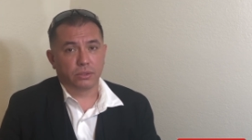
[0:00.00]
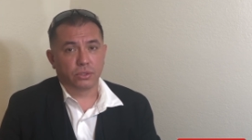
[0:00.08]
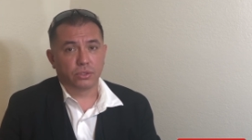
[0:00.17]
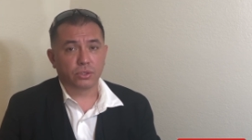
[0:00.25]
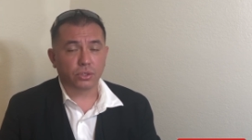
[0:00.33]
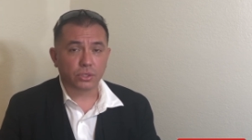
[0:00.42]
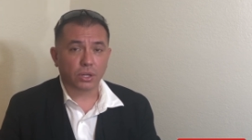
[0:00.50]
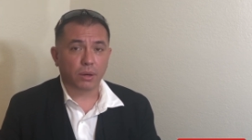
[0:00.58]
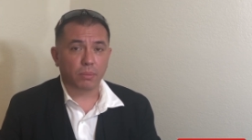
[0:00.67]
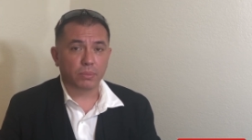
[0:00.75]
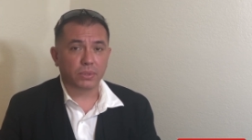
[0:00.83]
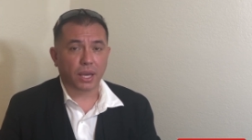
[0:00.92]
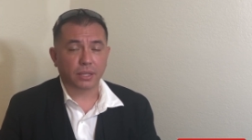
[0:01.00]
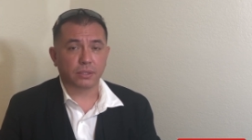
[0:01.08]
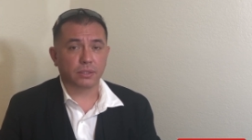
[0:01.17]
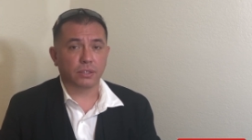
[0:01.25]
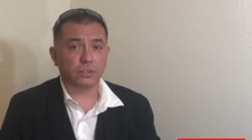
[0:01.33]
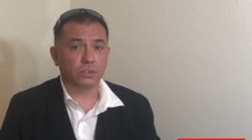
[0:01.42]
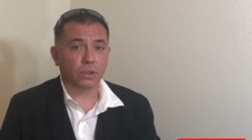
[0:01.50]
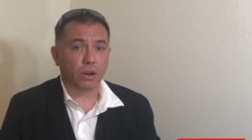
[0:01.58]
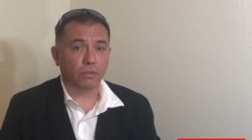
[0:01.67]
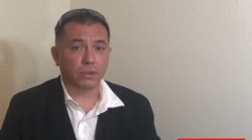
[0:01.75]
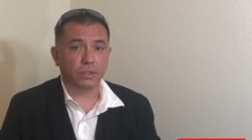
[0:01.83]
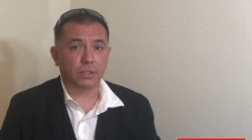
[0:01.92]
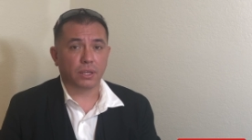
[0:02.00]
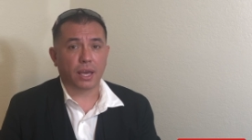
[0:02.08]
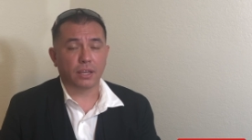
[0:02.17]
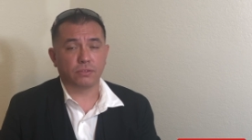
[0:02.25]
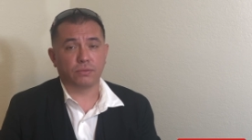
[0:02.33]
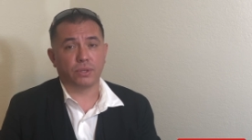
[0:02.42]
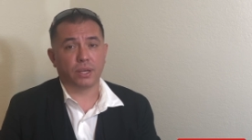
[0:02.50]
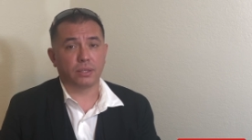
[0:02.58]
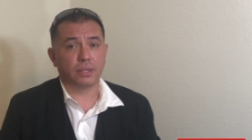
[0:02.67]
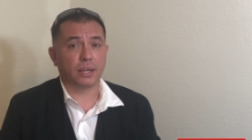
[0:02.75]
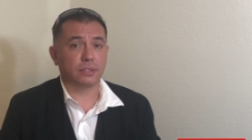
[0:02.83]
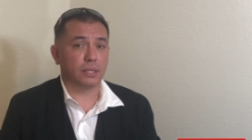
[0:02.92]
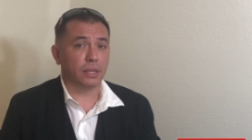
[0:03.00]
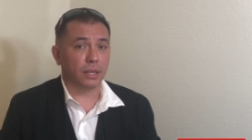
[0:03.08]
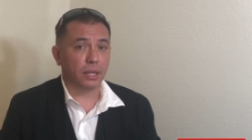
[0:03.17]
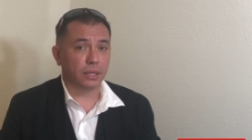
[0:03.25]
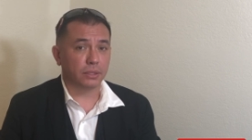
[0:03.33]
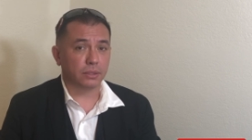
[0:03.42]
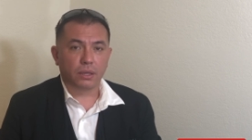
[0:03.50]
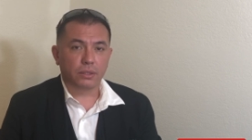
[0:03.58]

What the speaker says: search out tax assessor's office and ask for that tax lien list.